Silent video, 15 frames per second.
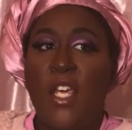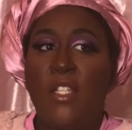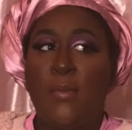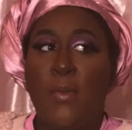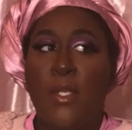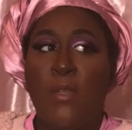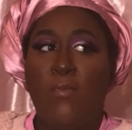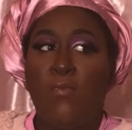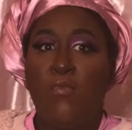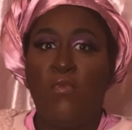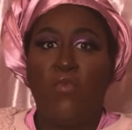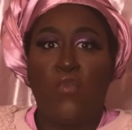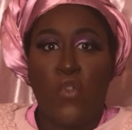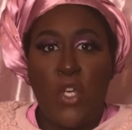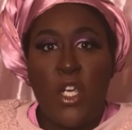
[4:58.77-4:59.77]
been
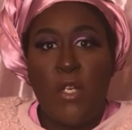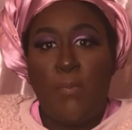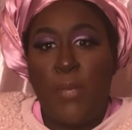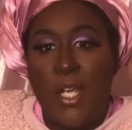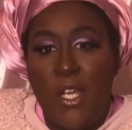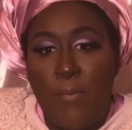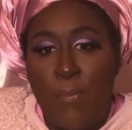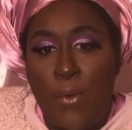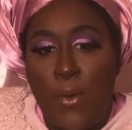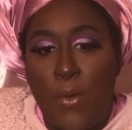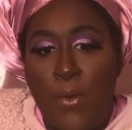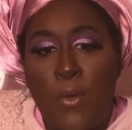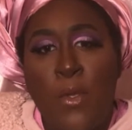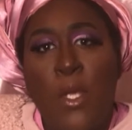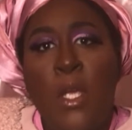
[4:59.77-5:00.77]
freed
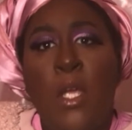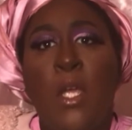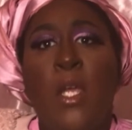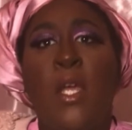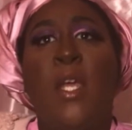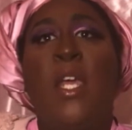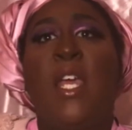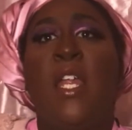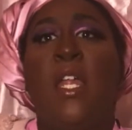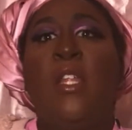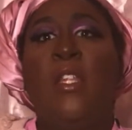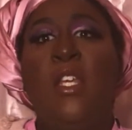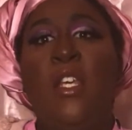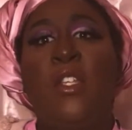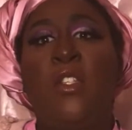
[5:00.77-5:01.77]
people, and
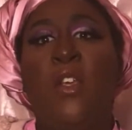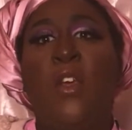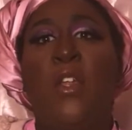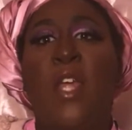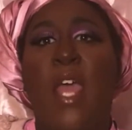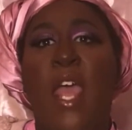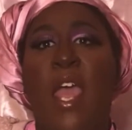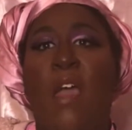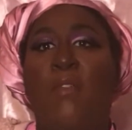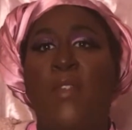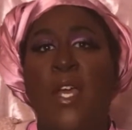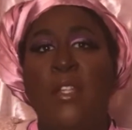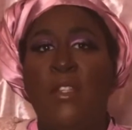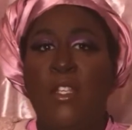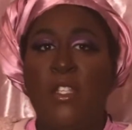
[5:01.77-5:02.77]
leads her to have
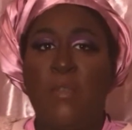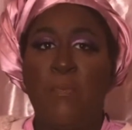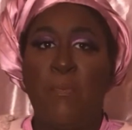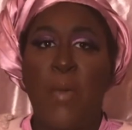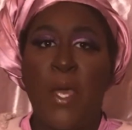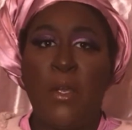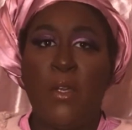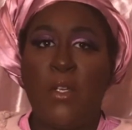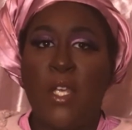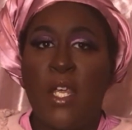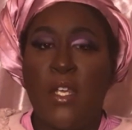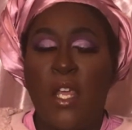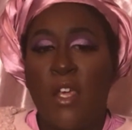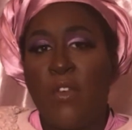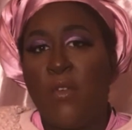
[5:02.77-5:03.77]
like this better
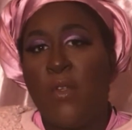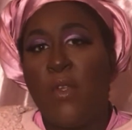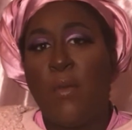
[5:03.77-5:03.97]
than